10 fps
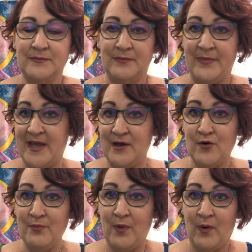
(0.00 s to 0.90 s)
Be a
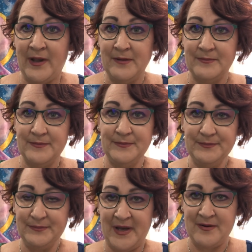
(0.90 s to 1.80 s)
good boy.
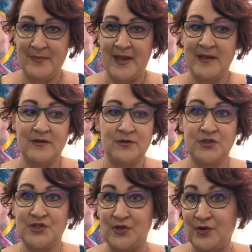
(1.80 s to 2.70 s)
Pardon me.
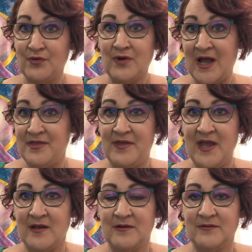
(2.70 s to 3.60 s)
Do the right
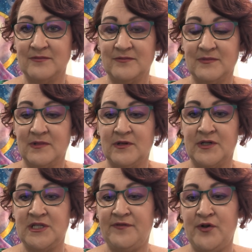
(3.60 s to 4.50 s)
thing.
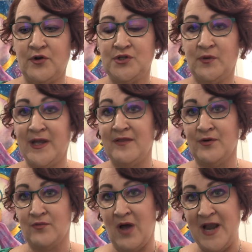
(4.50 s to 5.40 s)
Because if you're not doing
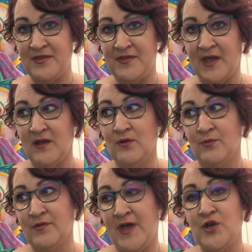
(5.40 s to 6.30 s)
the right thing,
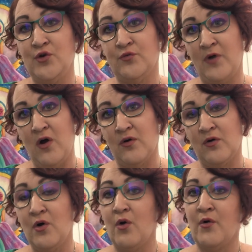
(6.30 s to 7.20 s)
well, then you're
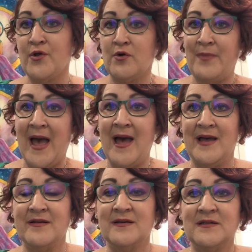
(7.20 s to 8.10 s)
wrong or you're
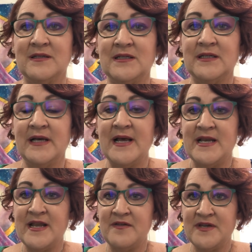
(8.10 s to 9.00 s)
bad.
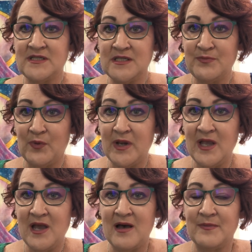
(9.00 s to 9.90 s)
Now, this is
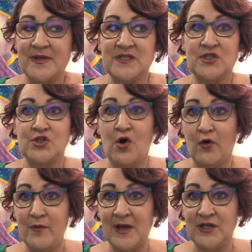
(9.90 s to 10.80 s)
bringing up
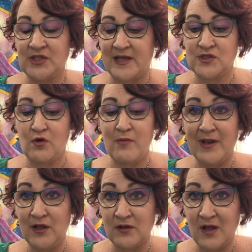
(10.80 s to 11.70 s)
so much, like so
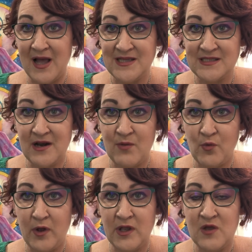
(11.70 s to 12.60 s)
many clients that I'm
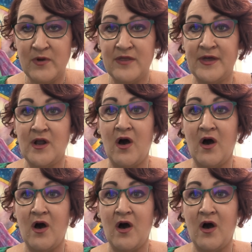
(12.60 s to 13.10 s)
working with, and